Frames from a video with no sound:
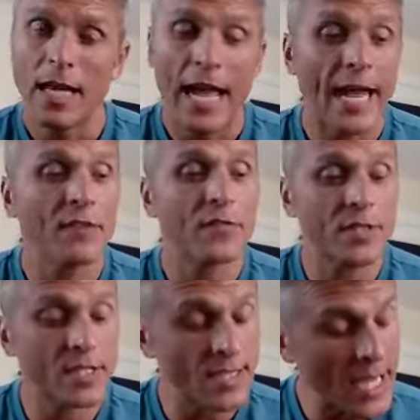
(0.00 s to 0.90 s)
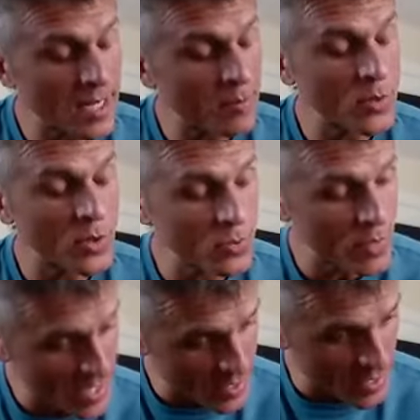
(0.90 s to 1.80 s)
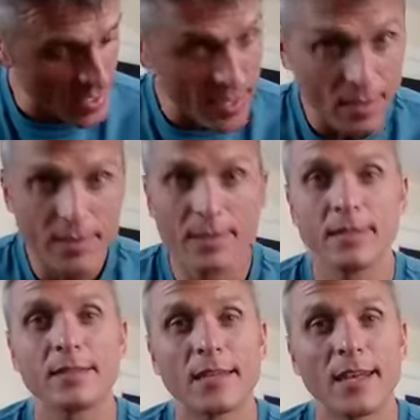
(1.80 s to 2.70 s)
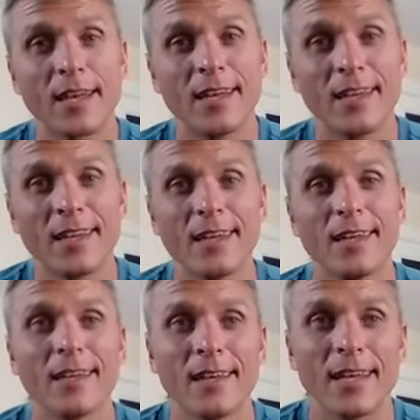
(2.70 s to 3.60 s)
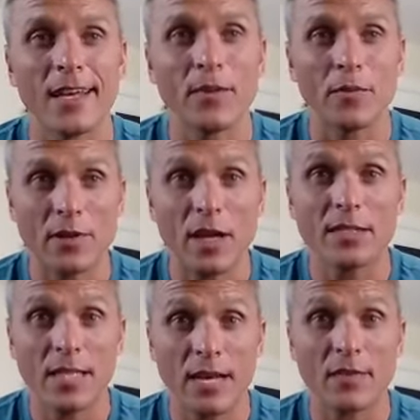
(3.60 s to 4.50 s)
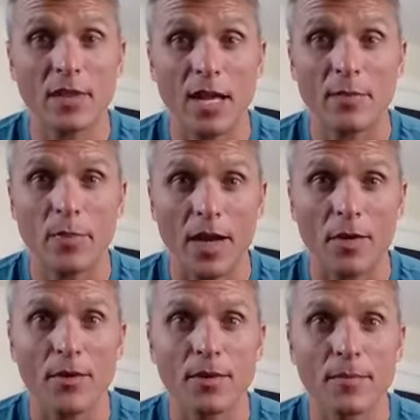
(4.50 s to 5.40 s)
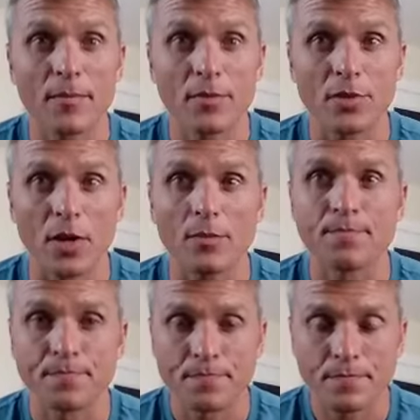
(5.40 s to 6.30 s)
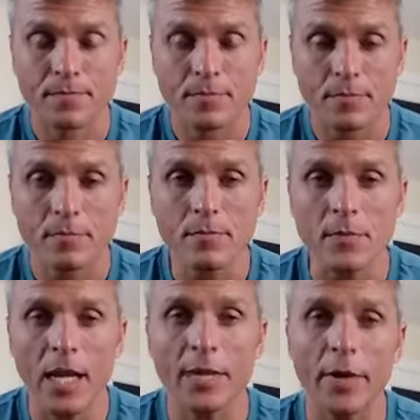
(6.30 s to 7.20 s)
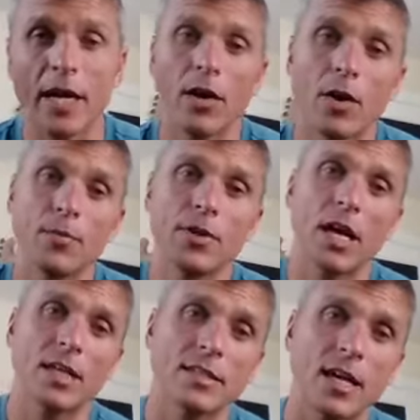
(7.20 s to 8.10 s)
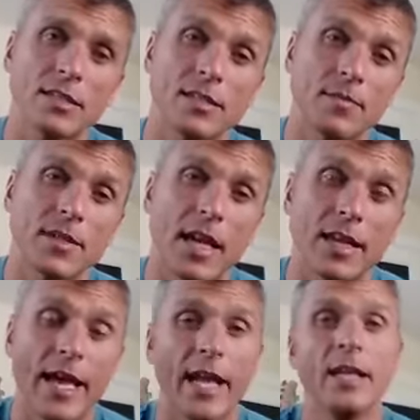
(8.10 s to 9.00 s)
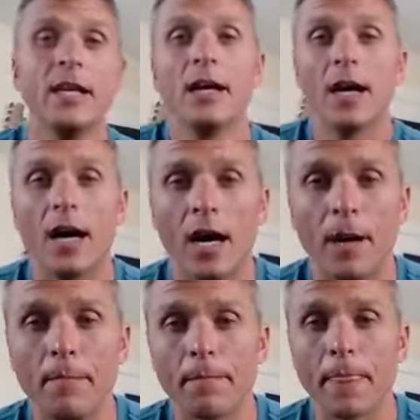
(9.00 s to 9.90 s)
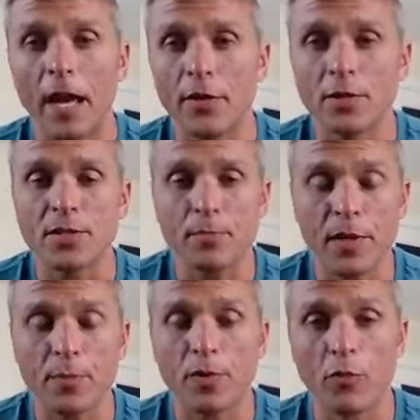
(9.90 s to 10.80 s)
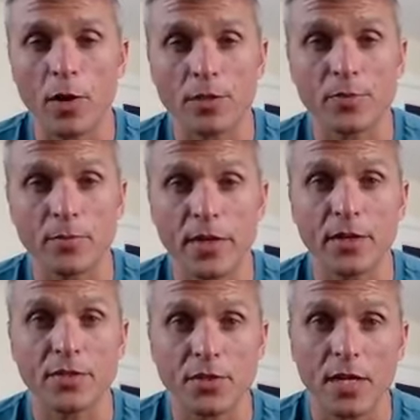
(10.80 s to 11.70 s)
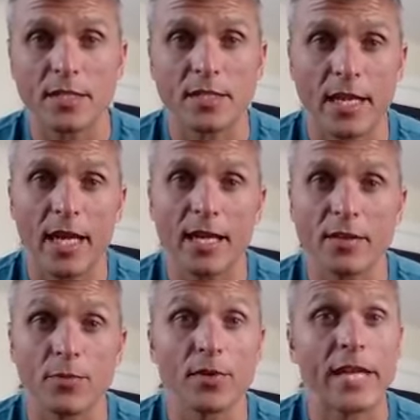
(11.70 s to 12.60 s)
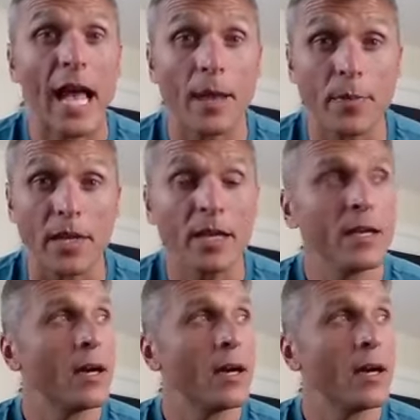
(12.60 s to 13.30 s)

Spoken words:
And if it's set up correctly, okay, it does have a lot of power. So anyway, I hope you guys got something out of that. I know some people have worked with me on trusts, and they're really happy.